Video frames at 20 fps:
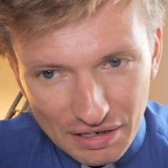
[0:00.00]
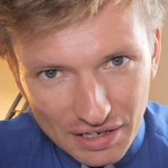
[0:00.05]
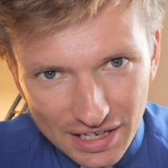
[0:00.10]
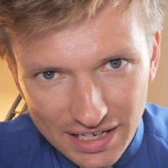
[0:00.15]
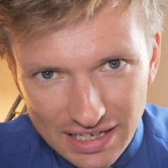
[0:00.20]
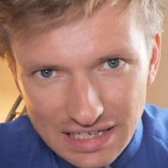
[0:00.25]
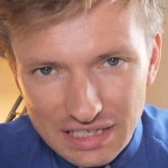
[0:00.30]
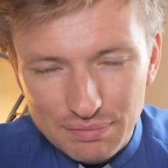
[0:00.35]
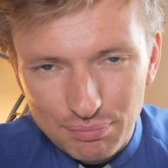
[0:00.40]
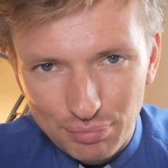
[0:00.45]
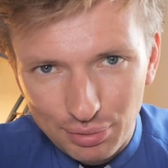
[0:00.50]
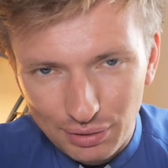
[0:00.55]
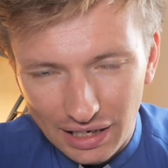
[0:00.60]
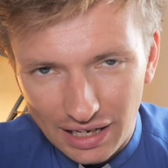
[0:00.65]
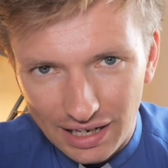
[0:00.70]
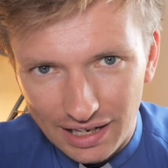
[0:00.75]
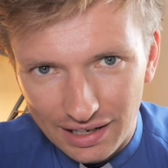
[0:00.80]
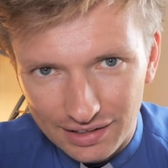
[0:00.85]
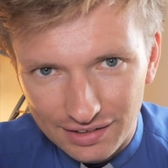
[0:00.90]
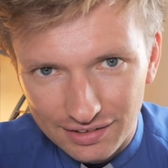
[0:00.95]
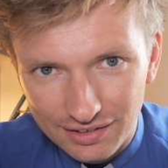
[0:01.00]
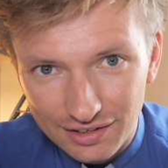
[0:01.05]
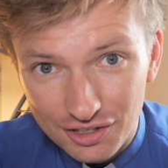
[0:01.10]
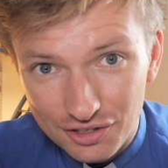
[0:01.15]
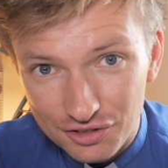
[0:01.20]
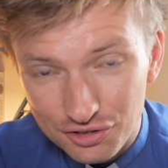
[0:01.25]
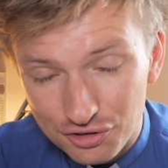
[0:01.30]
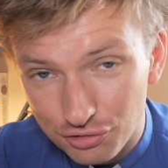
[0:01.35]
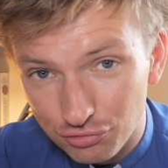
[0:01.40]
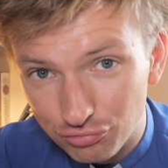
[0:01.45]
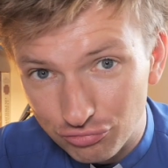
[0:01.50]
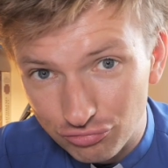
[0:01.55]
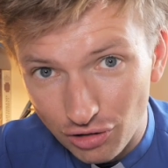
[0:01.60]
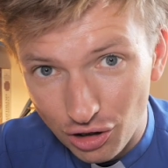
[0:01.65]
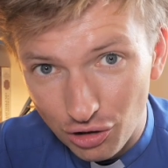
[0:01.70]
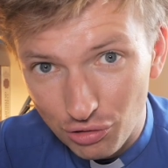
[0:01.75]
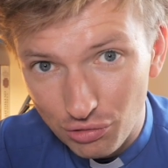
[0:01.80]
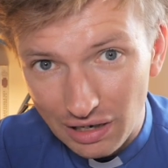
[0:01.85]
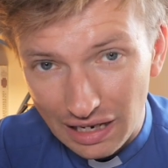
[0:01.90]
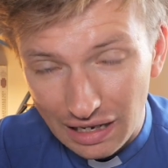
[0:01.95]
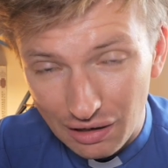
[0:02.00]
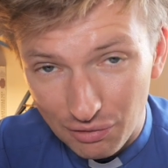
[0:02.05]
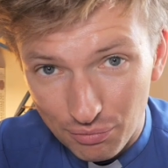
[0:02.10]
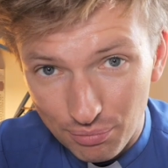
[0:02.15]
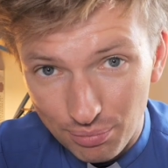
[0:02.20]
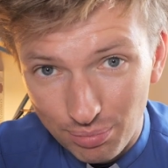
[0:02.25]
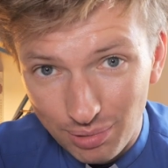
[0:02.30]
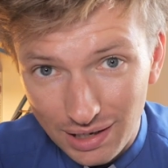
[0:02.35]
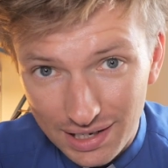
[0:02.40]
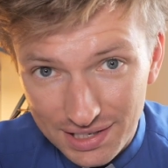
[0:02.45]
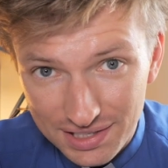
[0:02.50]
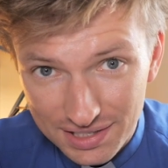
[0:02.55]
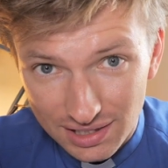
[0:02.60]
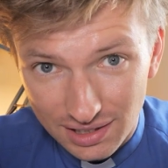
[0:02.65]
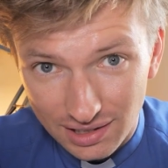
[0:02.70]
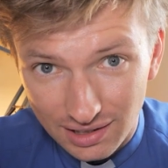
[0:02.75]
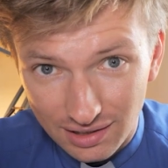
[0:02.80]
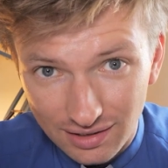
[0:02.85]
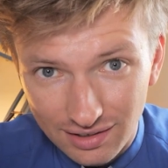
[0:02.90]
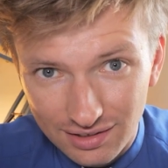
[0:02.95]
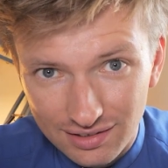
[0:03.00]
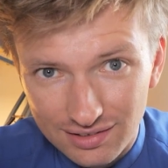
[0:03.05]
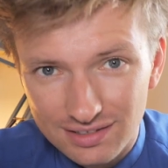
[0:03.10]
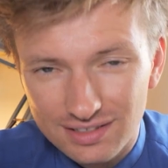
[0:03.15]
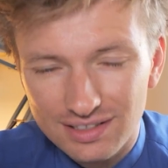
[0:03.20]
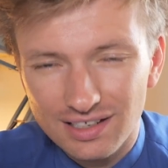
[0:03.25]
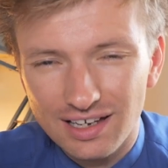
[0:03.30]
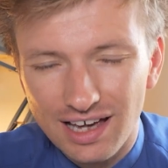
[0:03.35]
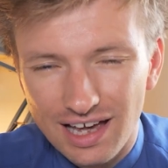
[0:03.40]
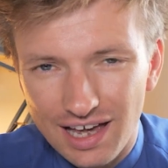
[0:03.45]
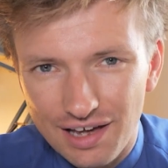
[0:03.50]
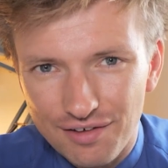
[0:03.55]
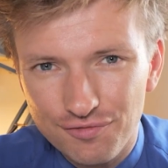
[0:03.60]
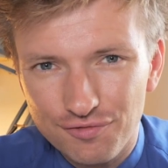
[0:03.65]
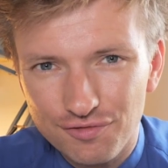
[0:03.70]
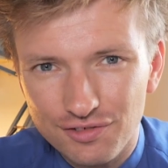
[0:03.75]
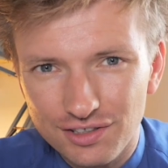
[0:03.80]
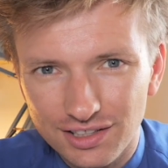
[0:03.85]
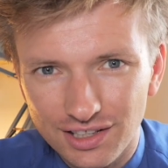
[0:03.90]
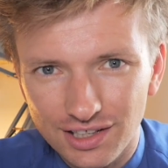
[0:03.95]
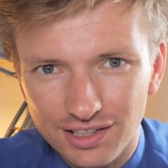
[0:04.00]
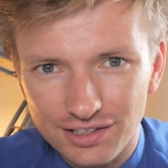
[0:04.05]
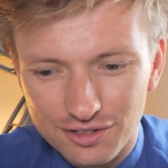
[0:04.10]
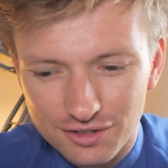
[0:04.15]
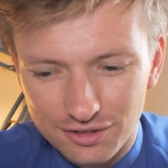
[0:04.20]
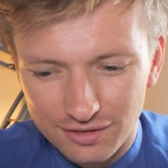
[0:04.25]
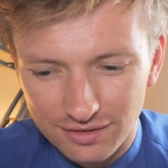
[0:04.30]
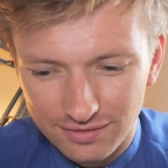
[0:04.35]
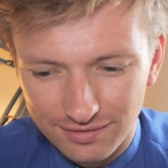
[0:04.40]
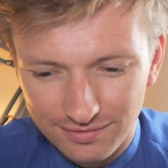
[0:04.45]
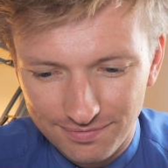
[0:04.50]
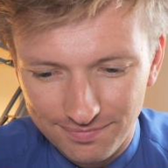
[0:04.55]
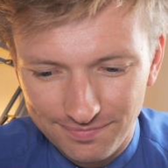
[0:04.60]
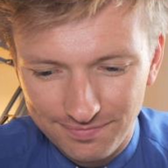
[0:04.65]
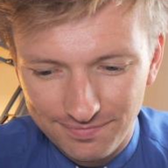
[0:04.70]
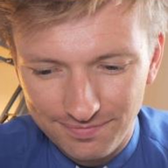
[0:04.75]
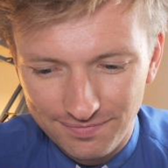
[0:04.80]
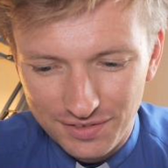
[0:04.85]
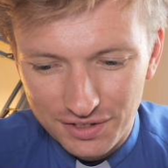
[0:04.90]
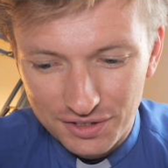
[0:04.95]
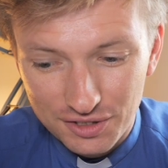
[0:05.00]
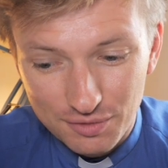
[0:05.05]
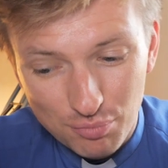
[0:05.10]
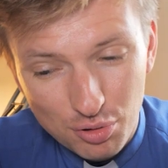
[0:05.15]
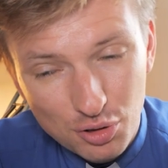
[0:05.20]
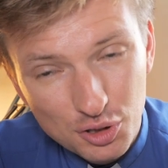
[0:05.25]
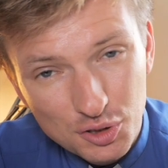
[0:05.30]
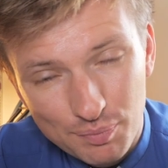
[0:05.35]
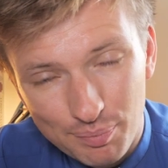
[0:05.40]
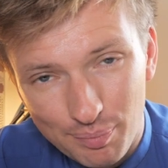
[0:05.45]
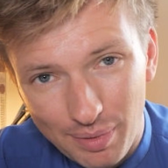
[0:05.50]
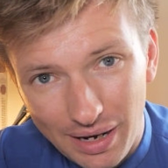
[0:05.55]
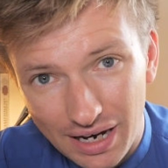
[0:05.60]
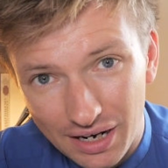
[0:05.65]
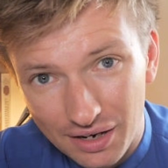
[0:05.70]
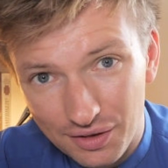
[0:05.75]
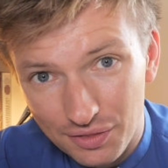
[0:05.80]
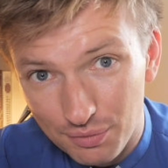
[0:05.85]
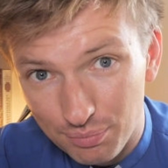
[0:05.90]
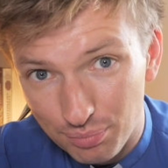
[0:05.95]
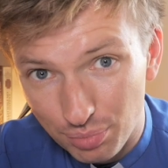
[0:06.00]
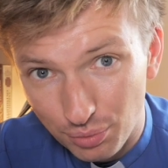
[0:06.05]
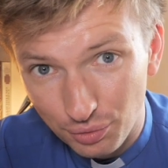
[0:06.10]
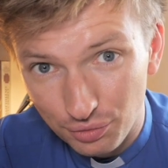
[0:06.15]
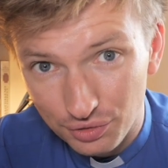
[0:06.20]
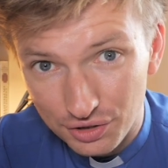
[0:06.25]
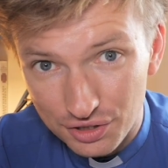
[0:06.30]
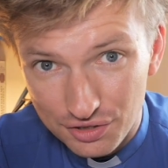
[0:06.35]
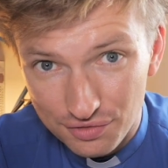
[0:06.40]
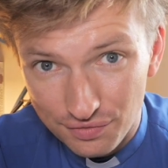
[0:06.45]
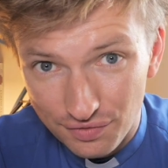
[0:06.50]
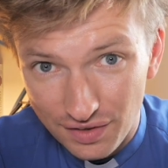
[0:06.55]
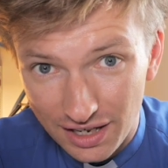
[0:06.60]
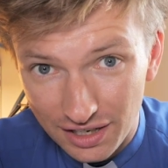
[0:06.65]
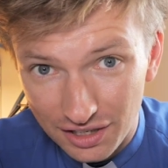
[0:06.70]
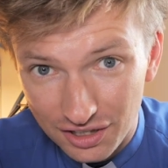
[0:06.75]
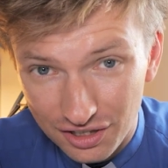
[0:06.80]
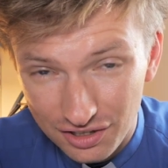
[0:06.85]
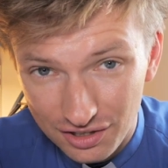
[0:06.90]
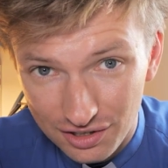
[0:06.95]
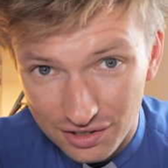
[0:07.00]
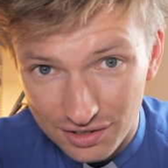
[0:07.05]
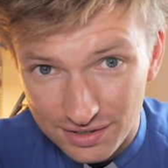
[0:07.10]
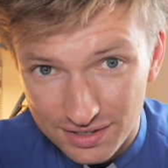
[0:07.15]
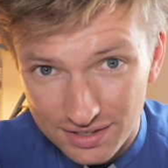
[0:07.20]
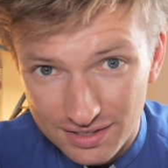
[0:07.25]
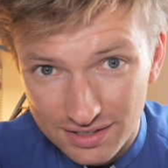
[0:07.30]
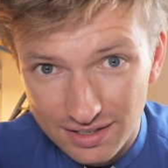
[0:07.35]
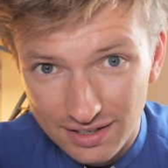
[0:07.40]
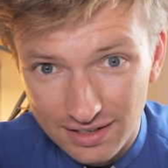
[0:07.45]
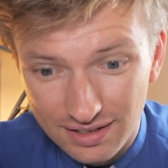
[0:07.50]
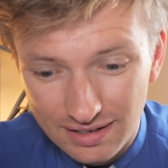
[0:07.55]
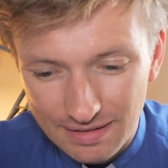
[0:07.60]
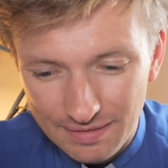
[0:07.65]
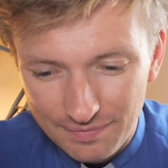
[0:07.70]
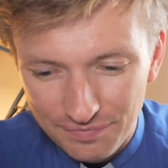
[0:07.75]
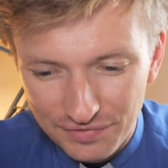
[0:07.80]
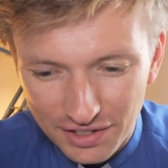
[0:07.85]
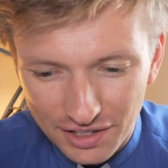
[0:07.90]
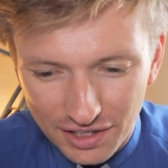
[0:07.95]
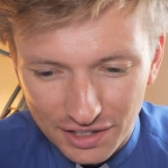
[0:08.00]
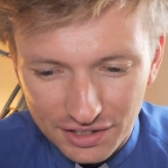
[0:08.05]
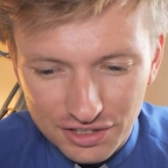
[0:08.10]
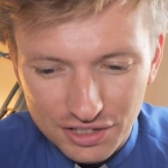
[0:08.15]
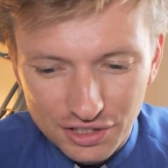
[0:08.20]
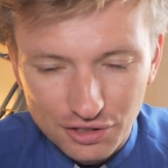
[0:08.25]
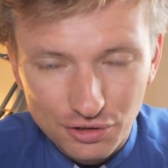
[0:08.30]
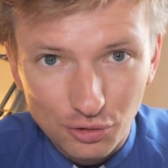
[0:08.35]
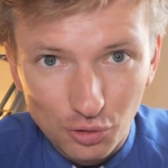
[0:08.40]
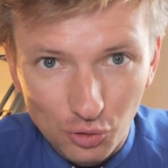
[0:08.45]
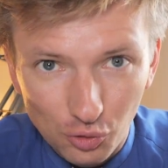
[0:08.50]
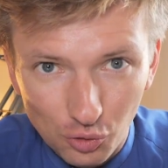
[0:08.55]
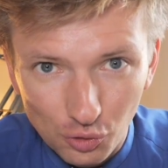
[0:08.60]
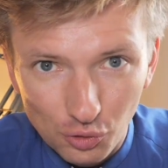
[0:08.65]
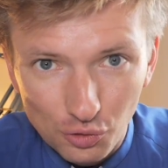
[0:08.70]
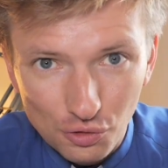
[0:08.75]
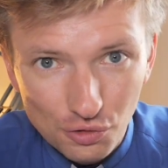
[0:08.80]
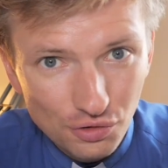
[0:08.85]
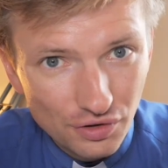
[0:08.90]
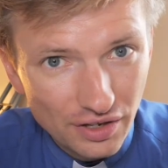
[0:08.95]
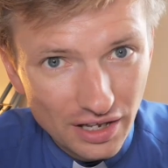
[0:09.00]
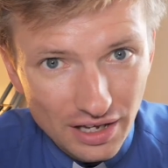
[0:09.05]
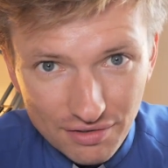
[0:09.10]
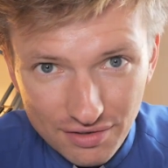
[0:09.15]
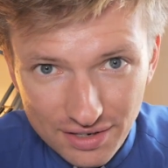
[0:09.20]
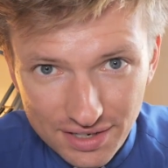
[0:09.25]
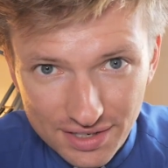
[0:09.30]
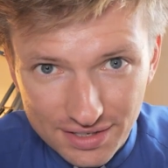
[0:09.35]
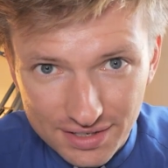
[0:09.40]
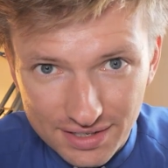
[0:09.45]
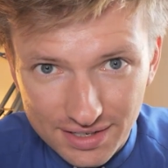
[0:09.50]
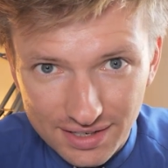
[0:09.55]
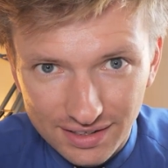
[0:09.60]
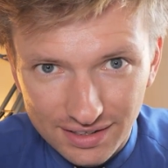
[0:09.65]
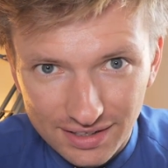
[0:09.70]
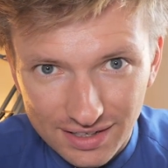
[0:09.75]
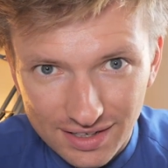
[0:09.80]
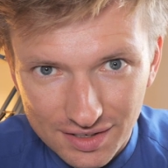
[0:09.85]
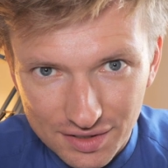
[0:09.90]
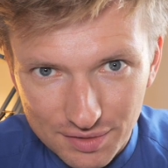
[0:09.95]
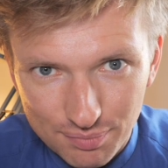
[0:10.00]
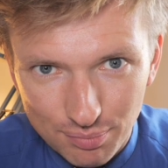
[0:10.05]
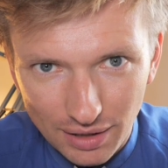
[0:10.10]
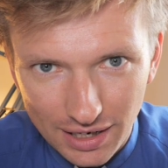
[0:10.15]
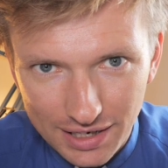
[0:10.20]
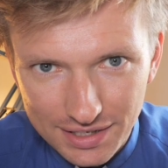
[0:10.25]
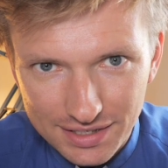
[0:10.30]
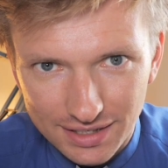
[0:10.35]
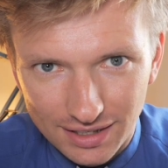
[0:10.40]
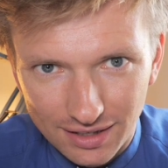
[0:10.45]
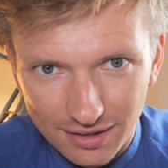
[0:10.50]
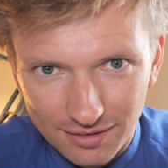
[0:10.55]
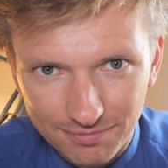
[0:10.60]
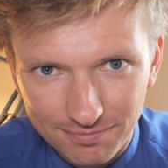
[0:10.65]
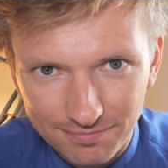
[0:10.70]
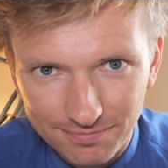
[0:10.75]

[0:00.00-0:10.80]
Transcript: His plan to roll out blessing to every nation, to push back the borders of that curse until all there is is blessing.